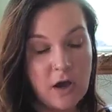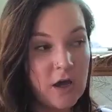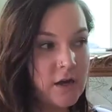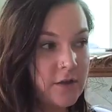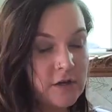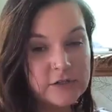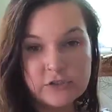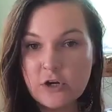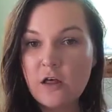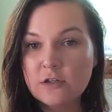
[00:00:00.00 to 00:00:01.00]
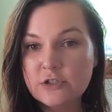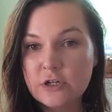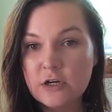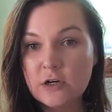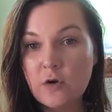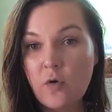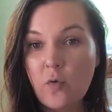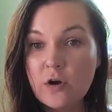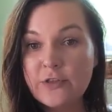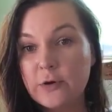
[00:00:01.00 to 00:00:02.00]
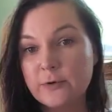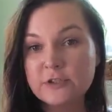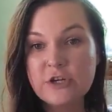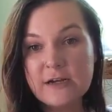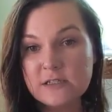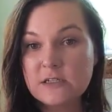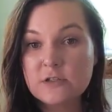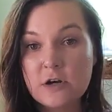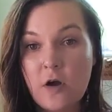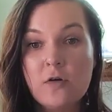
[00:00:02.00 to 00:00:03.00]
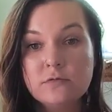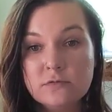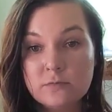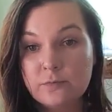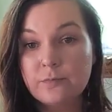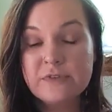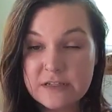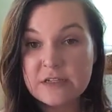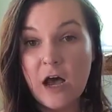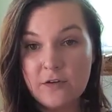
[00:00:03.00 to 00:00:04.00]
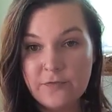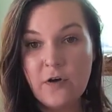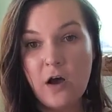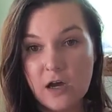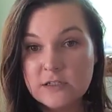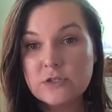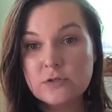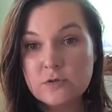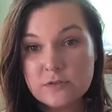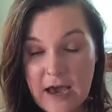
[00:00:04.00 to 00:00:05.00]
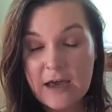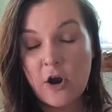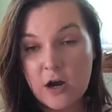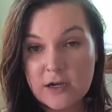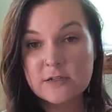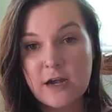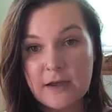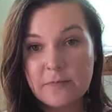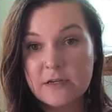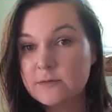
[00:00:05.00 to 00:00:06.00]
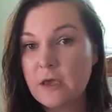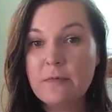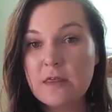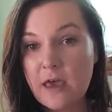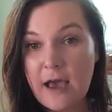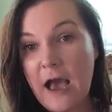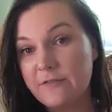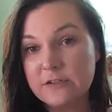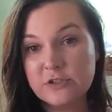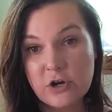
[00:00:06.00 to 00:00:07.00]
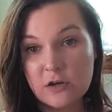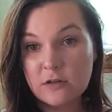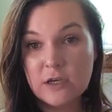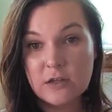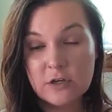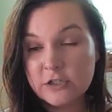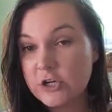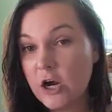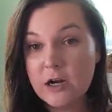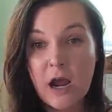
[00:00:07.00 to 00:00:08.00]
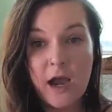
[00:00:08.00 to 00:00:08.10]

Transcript: another astrologer, or they're projecting their own stuff onto that archetype because maybe they have it strongly in their chart.